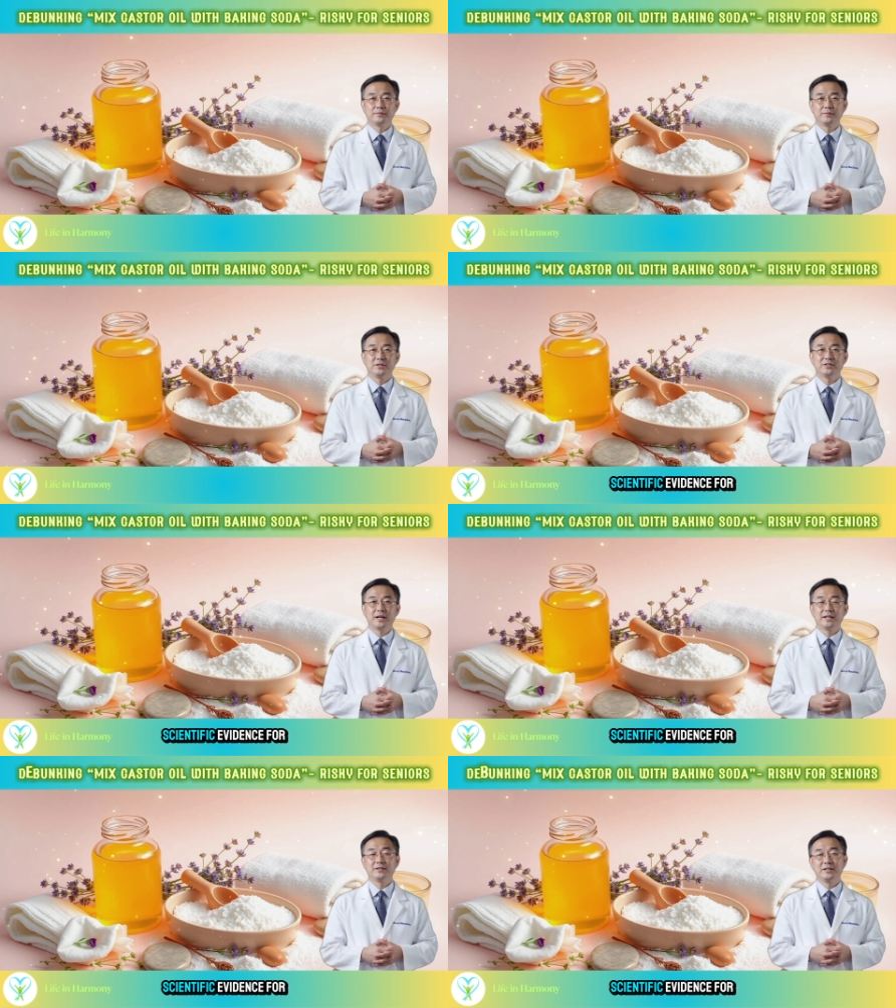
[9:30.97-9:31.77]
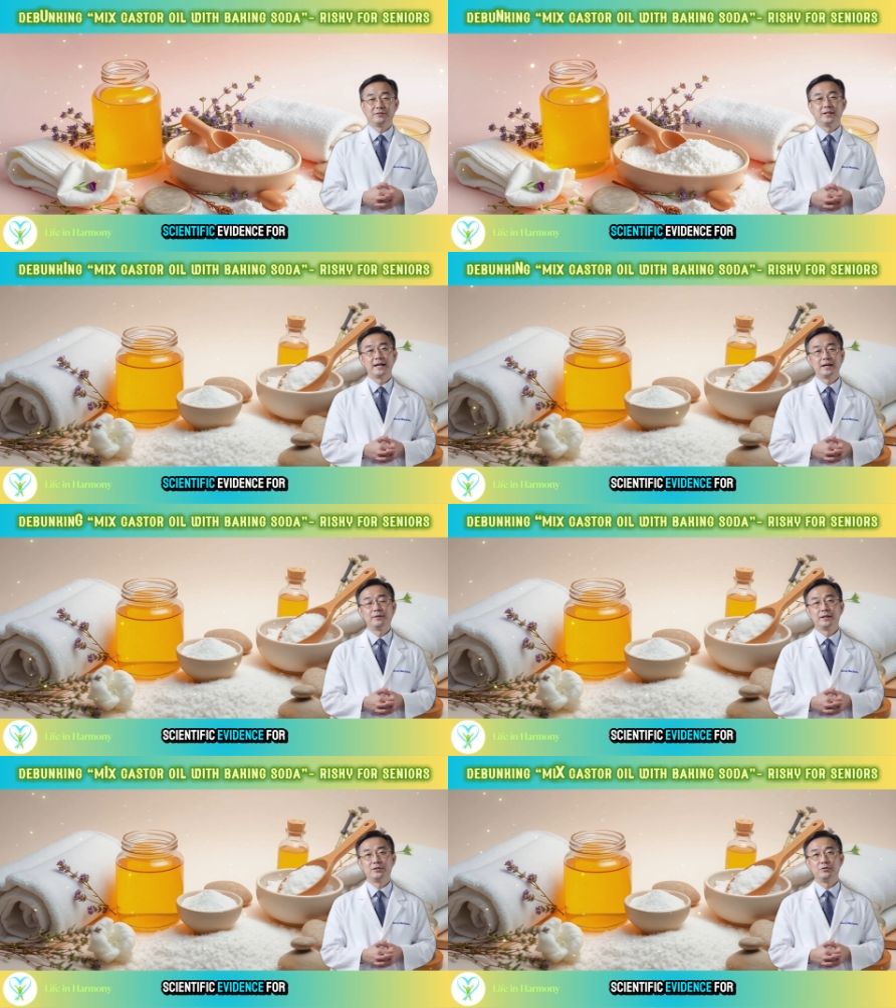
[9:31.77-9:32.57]
scientific
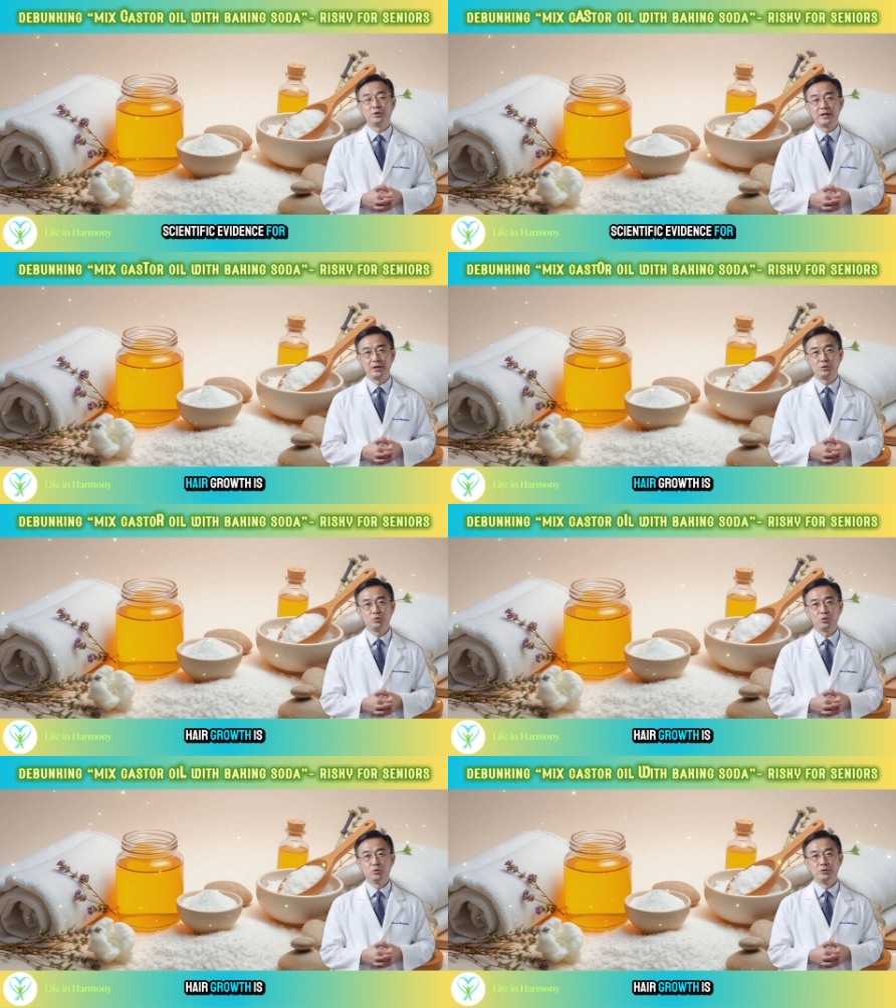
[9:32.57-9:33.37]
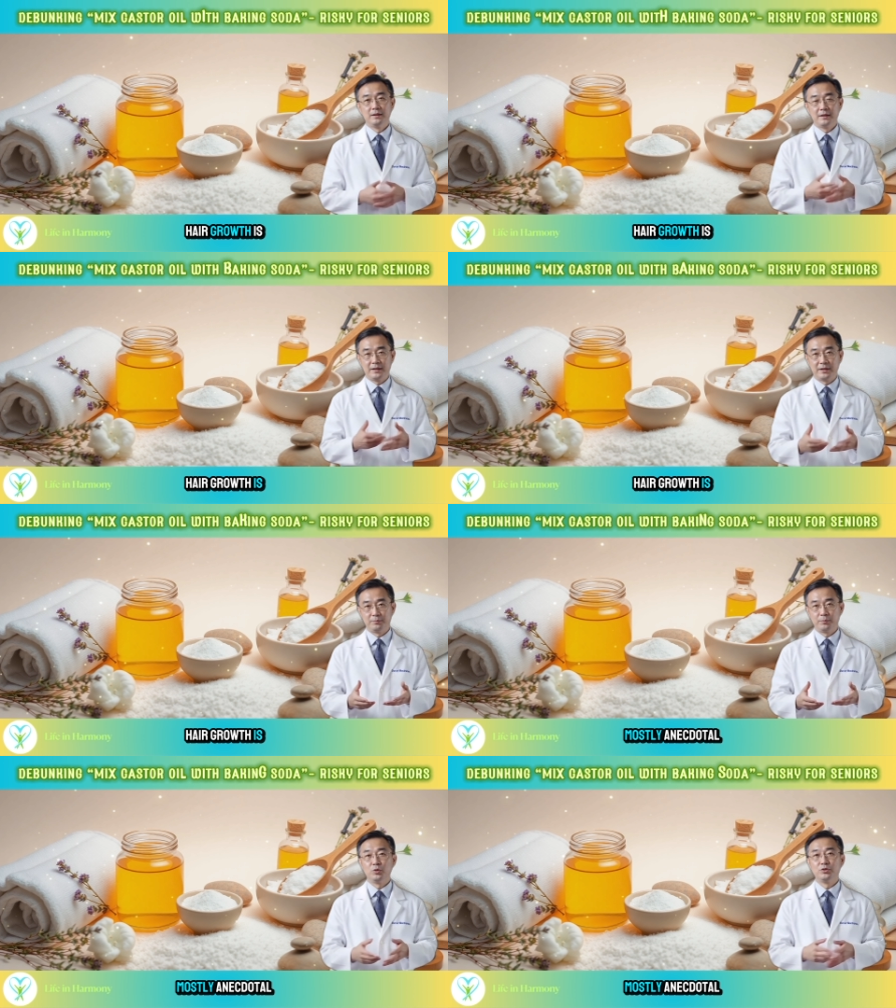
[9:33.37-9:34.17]
evidence for hair growth is
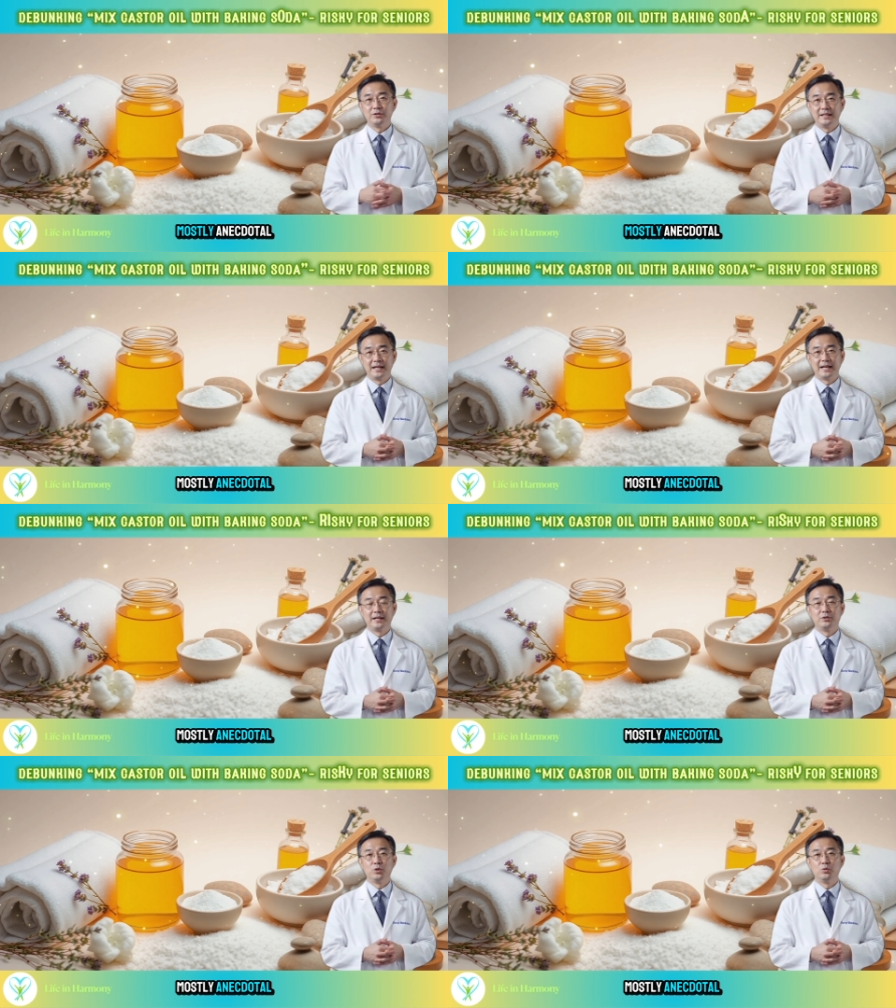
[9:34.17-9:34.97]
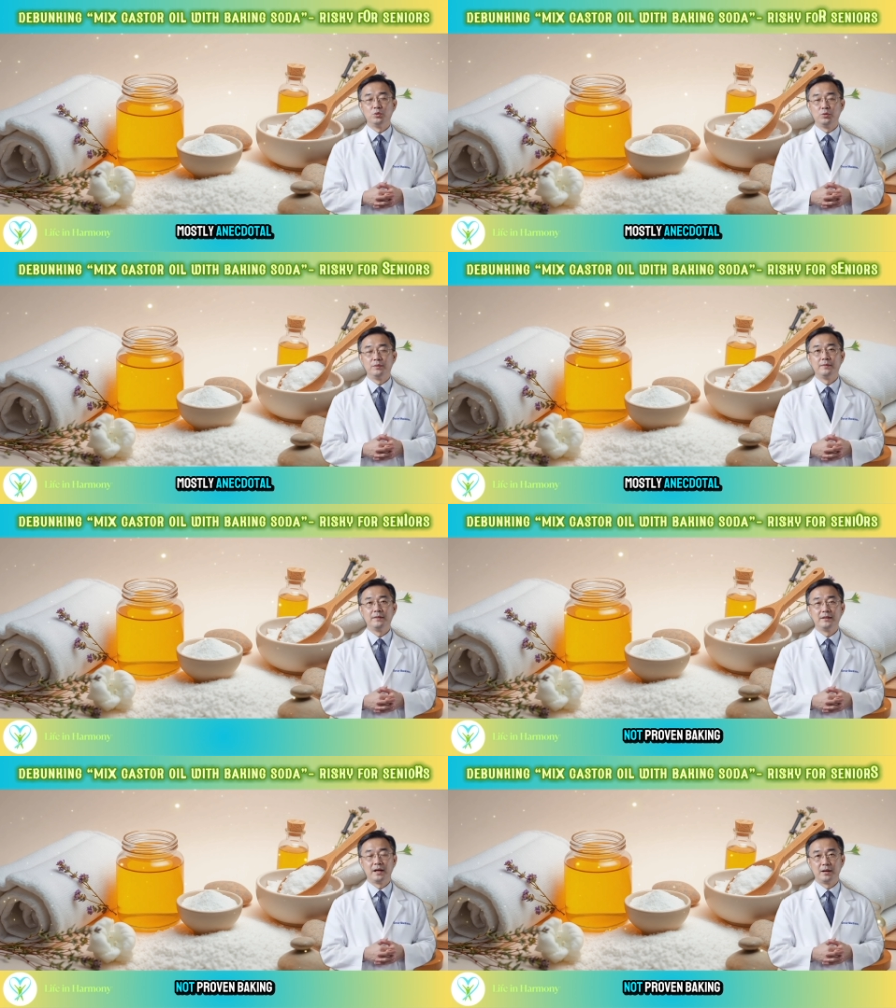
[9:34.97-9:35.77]
mostly anecdotal,
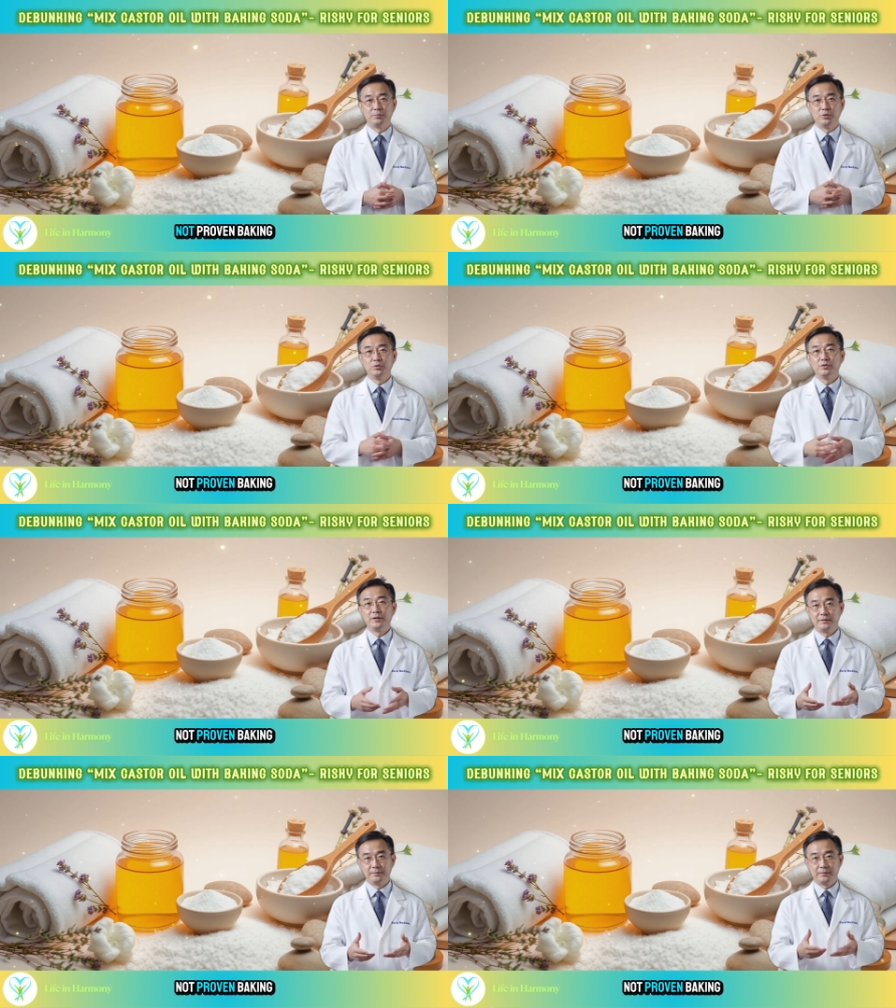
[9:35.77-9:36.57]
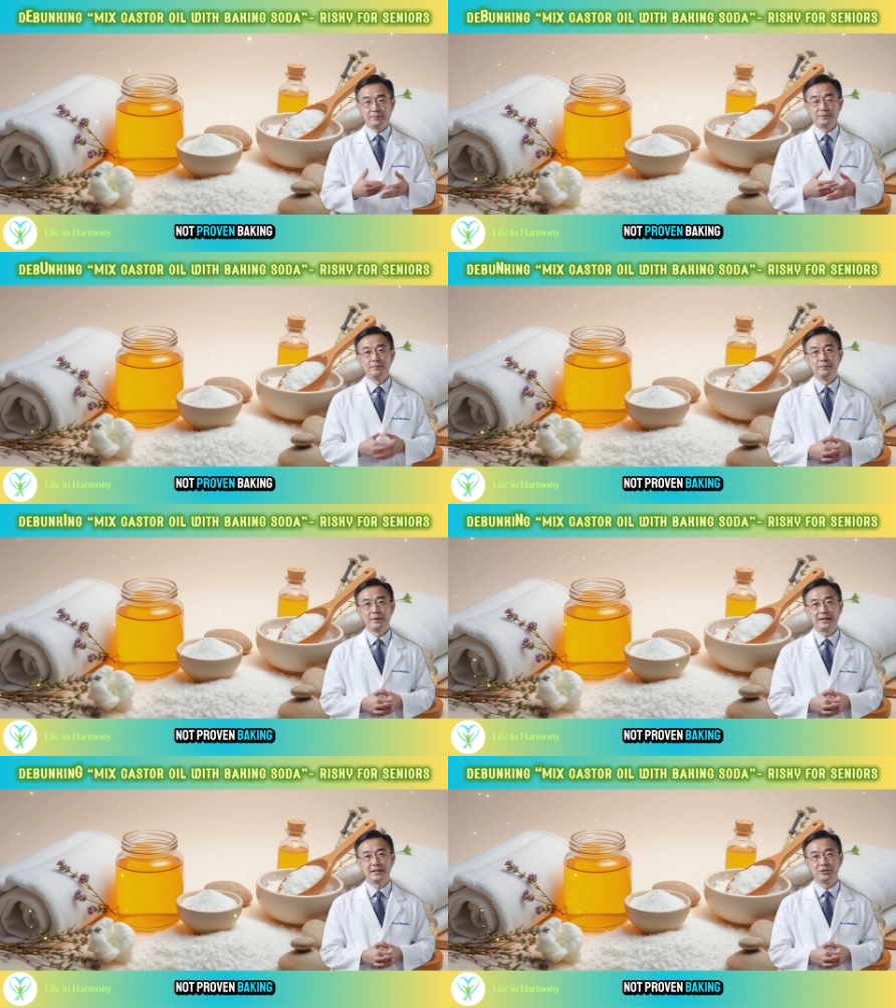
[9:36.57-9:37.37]
not proven.
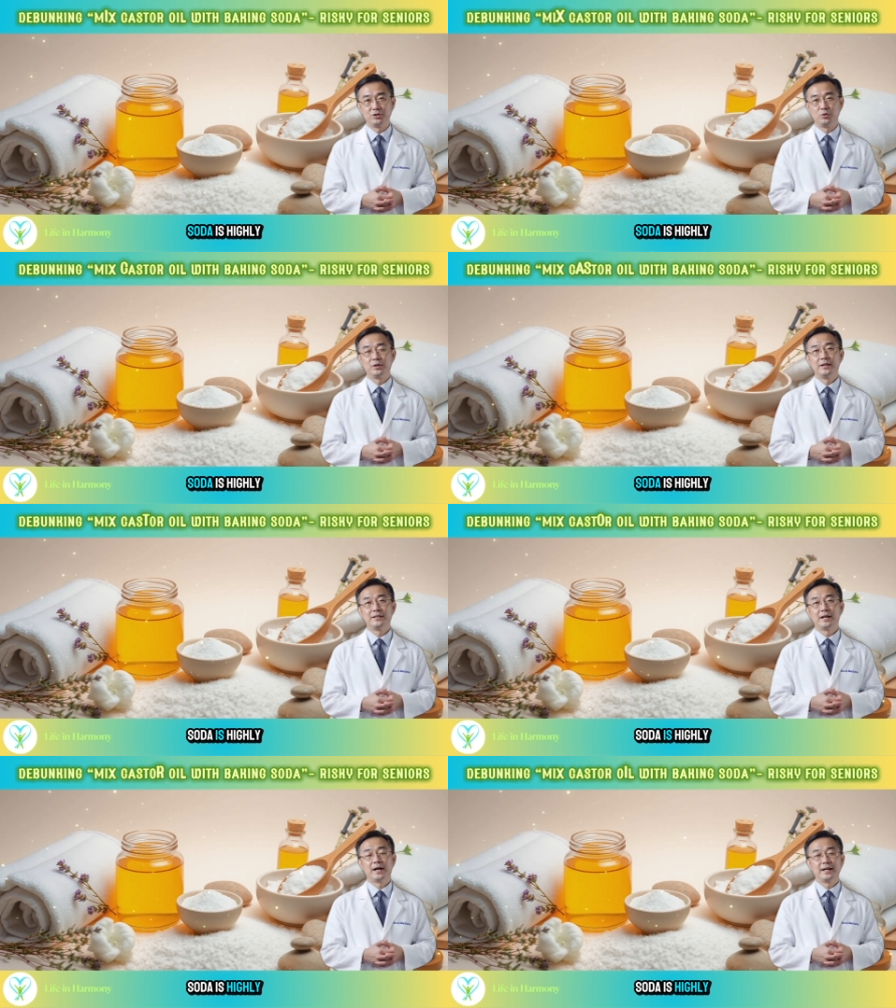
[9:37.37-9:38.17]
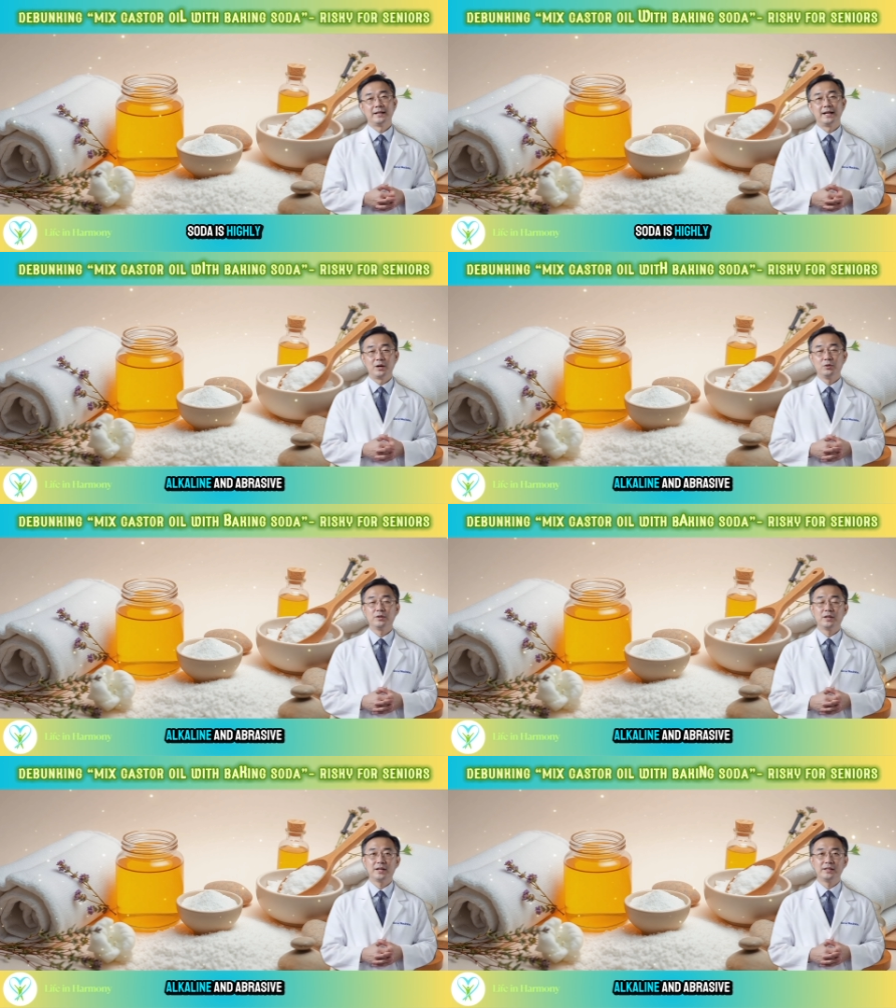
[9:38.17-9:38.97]
Baking soda is highly
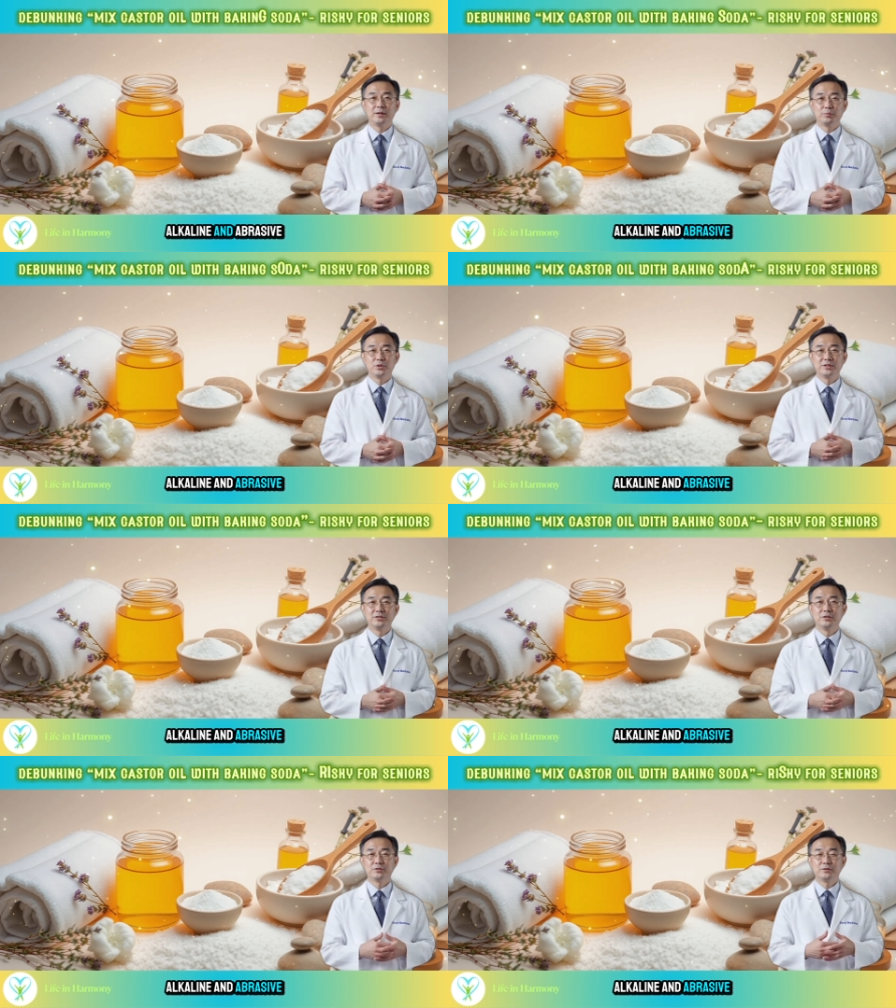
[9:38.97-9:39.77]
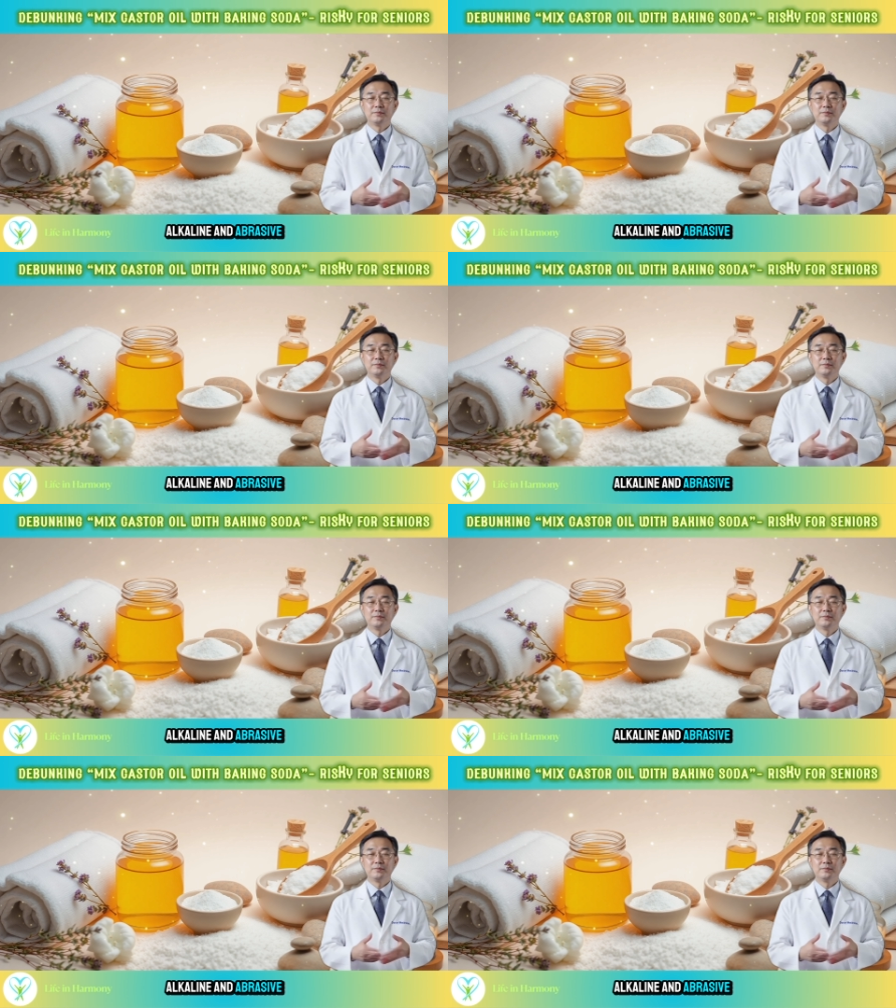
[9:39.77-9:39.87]
alkaline and abrasive.